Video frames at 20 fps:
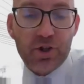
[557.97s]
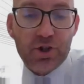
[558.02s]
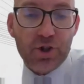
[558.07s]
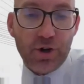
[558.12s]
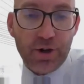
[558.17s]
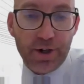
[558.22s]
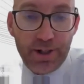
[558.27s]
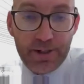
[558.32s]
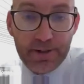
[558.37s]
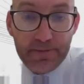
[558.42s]

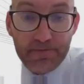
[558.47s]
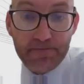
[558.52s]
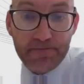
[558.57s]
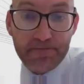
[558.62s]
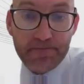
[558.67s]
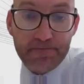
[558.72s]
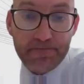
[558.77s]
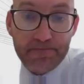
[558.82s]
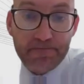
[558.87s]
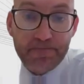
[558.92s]
enjoyed.
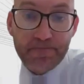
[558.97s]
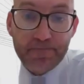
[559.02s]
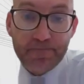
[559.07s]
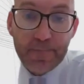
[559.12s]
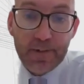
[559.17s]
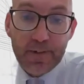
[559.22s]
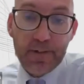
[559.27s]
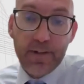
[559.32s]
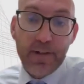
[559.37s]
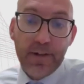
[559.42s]

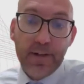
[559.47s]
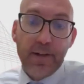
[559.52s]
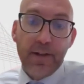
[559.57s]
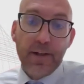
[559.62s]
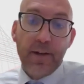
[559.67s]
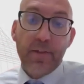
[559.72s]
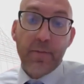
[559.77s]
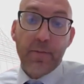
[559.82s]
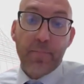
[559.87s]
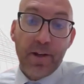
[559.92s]

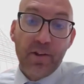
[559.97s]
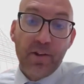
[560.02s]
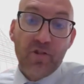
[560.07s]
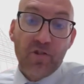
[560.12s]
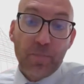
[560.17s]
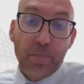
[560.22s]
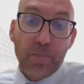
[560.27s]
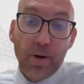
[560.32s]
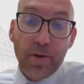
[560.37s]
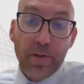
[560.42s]
The
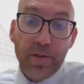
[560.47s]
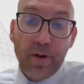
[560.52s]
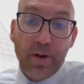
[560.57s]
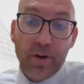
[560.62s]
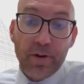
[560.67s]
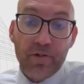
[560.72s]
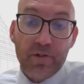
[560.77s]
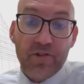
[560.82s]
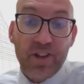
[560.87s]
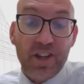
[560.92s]
principal
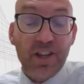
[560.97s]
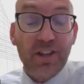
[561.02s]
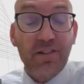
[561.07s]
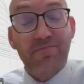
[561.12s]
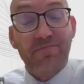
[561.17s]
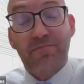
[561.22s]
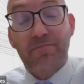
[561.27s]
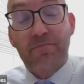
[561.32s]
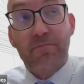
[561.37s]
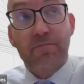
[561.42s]

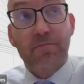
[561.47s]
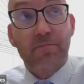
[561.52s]
authority